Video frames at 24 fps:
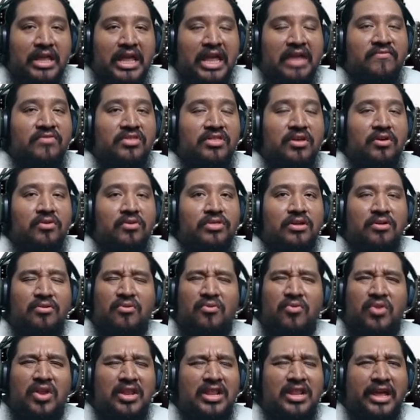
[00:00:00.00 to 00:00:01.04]
even though they're
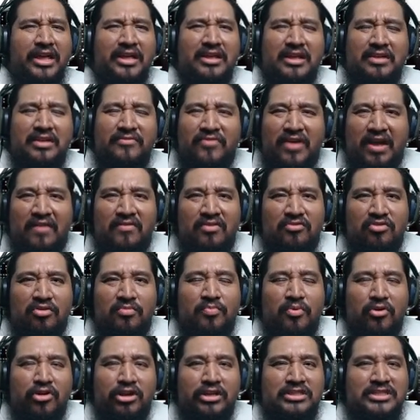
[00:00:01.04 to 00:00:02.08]
only like
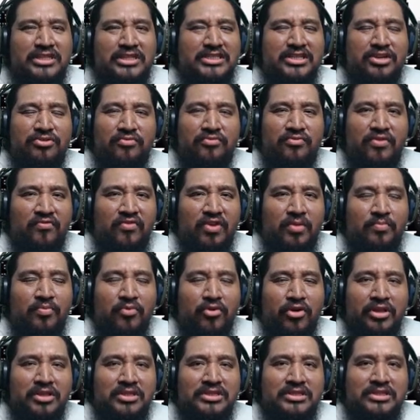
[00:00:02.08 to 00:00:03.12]
500 points, 650
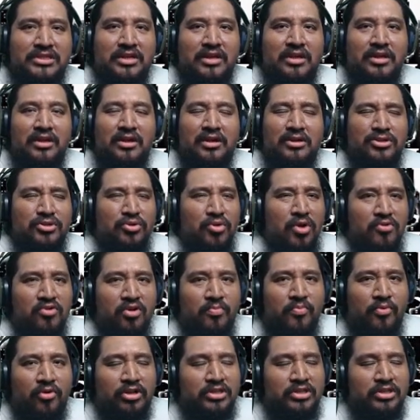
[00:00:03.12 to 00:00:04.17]
points,
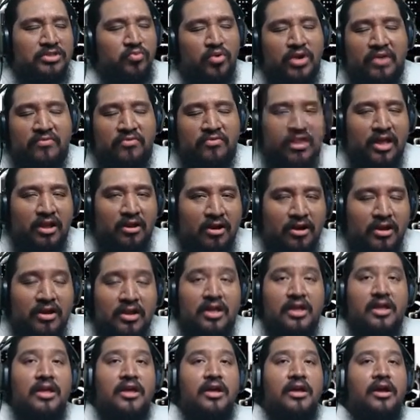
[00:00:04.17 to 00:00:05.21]
200 points, whatever they are,
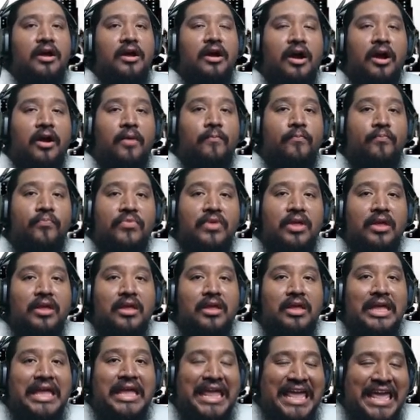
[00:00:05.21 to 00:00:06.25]

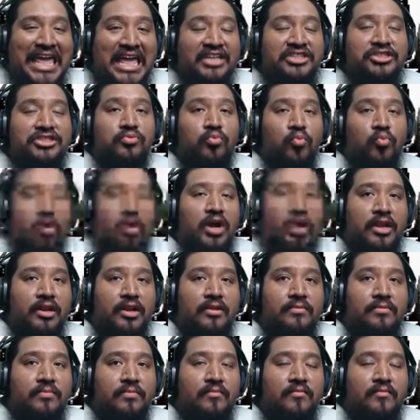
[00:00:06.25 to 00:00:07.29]
each
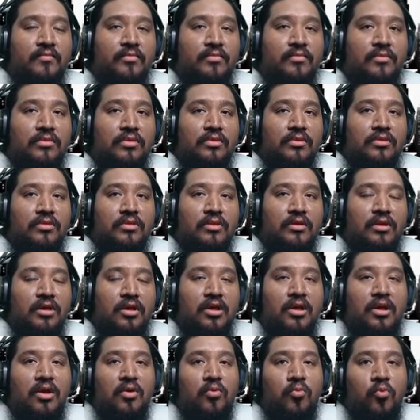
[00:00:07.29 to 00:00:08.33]
one
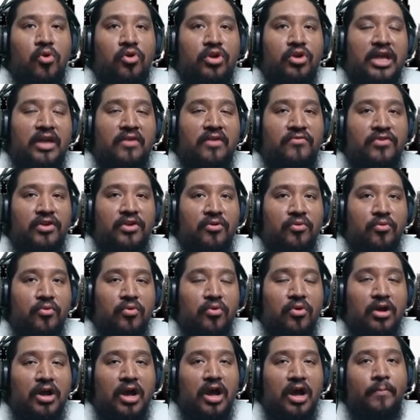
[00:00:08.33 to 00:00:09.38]
will give
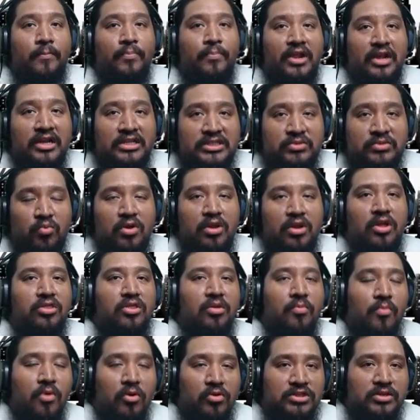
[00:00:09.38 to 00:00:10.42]
you a +1 on
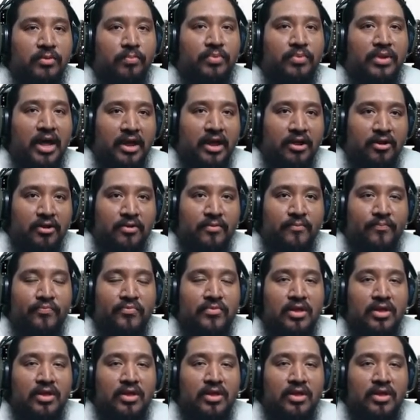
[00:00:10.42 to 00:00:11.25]
the multiplier,